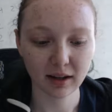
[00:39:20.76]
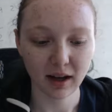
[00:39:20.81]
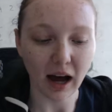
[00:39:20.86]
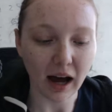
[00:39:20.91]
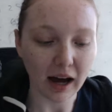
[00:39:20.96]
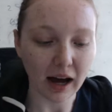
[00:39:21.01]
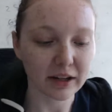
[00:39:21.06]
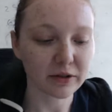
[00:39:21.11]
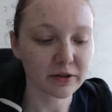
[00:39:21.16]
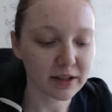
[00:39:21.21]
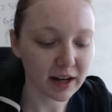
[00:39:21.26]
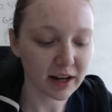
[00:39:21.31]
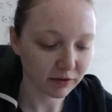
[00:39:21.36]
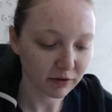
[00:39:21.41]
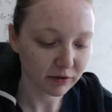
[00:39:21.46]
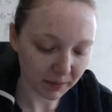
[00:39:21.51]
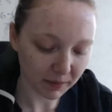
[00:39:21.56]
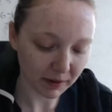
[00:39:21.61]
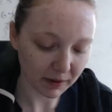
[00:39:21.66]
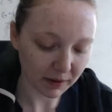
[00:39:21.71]
I used to have
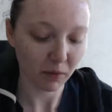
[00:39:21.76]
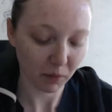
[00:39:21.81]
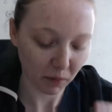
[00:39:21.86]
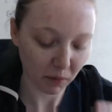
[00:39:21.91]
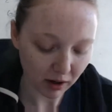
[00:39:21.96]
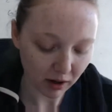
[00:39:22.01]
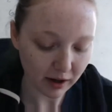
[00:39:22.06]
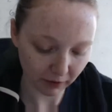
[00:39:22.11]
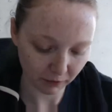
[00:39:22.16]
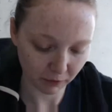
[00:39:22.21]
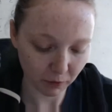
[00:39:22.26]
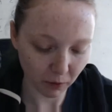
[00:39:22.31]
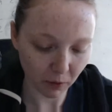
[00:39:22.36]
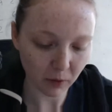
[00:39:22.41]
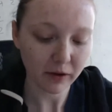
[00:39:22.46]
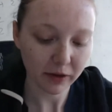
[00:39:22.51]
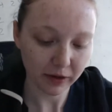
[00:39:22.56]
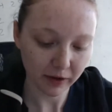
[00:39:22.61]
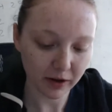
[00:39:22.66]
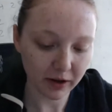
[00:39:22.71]
to be at work at
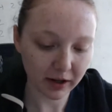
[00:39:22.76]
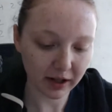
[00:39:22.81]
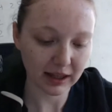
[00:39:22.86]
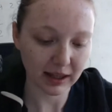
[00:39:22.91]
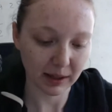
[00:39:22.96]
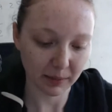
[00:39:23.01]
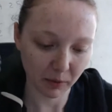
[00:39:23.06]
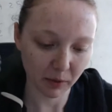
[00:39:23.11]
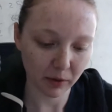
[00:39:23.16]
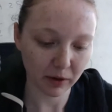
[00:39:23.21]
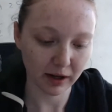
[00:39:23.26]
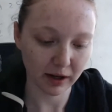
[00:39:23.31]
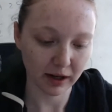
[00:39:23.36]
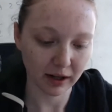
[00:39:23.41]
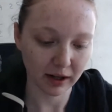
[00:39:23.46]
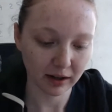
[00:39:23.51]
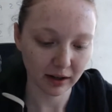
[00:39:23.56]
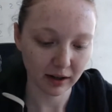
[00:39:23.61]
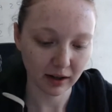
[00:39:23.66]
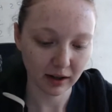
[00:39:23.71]
4:30 in the morning.
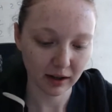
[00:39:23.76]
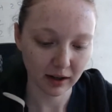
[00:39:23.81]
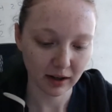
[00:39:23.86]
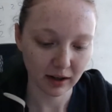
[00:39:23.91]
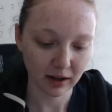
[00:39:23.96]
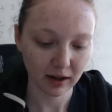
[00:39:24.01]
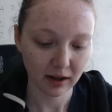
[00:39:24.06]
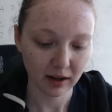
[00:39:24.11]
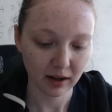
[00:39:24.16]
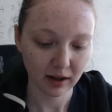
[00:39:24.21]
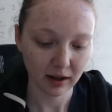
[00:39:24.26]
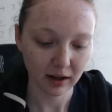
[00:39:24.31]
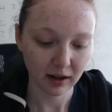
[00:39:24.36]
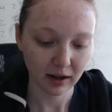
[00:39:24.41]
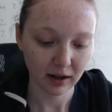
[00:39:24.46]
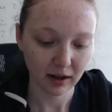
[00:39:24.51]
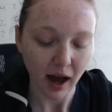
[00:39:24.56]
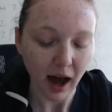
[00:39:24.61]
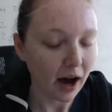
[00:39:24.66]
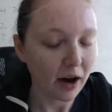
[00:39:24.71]

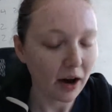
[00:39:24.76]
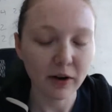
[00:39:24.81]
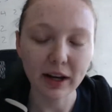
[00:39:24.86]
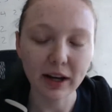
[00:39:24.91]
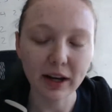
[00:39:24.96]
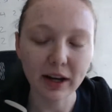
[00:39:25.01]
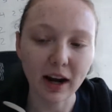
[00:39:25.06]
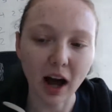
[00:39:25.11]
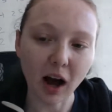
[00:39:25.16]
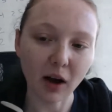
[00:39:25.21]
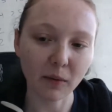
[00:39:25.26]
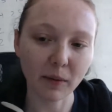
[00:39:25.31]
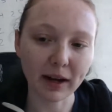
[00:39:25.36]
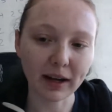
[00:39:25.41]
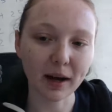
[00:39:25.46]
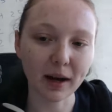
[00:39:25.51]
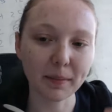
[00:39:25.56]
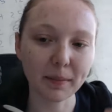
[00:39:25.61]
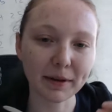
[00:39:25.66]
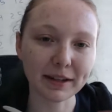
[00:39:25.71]
How can I not
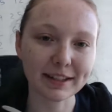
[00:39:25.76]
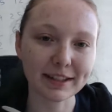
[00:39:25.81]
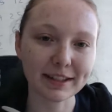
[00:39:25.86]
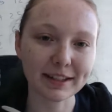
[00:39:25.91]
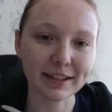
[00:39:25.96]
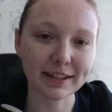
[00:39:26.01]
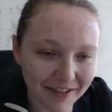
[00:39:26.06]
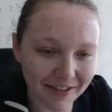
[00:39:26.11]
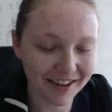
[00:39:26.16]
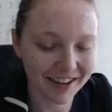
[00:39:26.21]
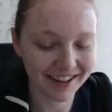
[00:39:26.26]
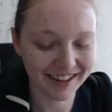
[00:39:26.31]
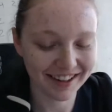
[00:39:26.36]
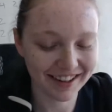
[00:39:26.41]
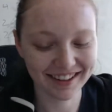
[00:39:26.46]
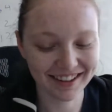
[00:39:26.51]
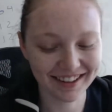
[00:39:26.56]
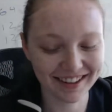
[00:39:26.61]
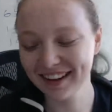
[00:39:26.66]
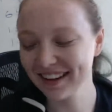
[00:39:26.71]
wake up at 7?
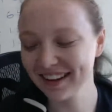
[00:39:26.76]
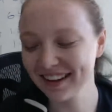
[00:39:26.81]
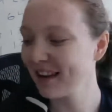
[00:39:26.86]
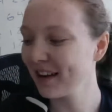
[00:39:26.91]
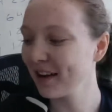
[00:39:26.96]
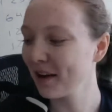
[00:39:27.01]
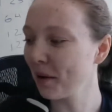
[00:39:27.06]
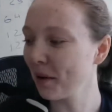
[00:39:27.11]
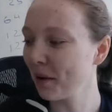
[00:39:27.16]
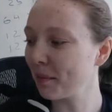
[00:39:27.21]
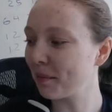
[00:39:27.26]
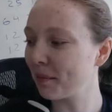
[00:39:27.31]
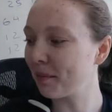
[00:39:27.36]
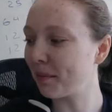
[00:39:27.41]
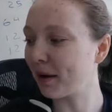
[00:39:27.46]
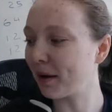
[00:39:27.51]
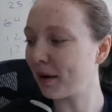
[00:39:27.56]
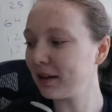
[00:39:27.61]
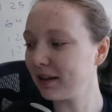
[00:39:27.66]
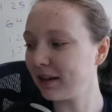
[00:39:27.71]

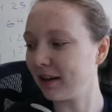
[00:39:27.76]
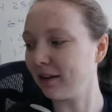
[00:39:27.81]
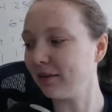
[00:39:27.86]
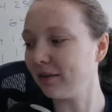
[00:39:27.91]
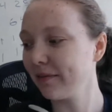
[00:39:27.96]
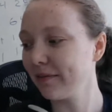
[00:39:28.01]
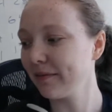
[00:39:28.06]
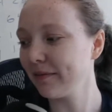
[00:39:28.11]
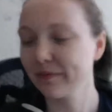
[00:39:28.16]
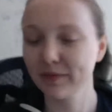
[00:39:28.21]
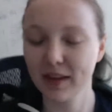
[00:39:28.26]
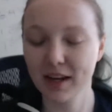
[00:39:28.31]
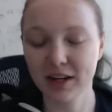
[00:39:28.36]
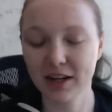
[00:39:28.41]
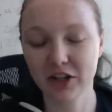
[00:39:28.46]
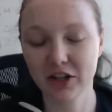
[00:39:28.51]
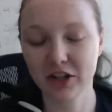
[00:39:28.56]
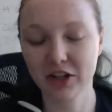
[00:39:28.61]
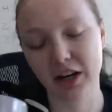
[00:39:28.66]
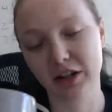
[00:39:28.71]
But
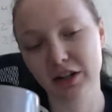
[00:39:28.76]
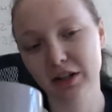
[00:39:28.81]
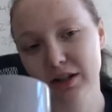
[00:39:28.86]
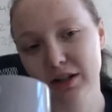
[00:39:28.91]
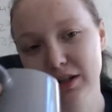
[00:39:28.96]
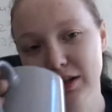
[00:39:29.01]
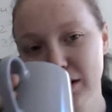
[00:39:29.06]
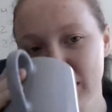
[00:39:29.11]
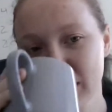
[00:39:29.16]
things change.